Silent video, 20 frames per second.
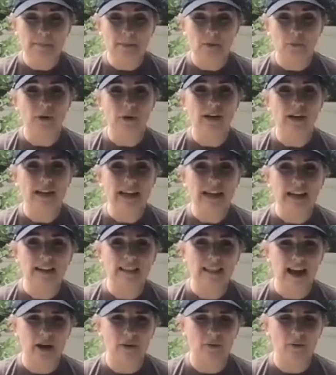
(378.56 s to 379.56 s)
We need
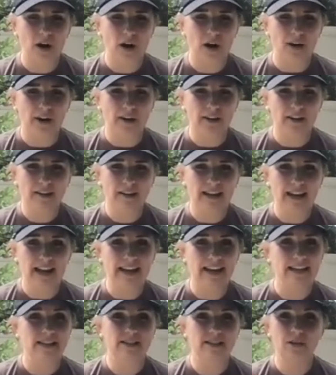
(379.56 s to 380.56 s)
that water, and
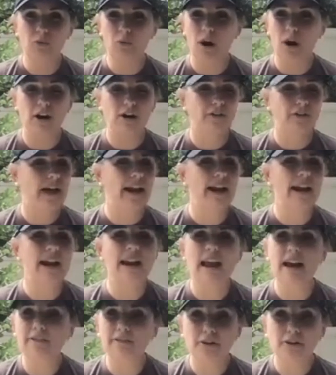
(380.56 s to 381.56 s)
it's the water that
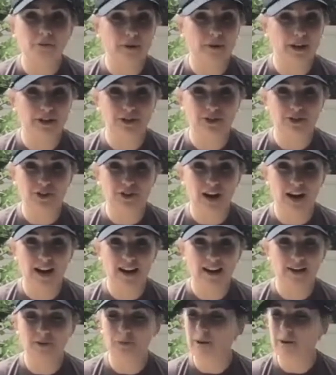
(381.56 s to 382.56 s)
never runs dry.
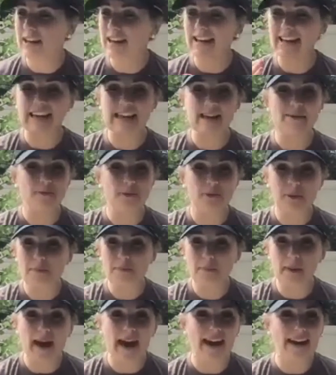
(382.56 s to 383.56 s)
We can keep going
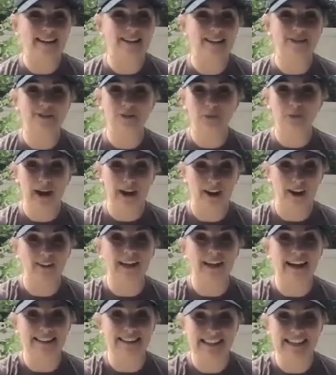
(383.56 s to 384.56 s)
back to the well,
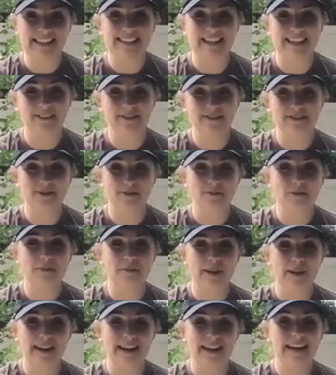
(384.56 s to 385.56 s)
as he tells the
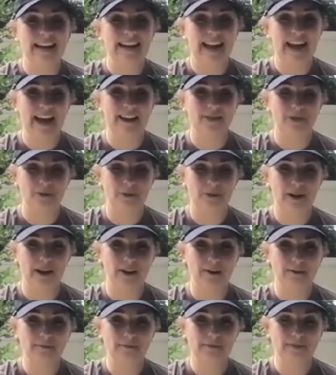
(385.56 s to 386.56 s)
woman at the
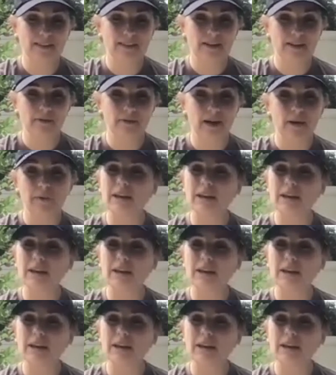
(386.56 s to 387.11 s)
well. Right? We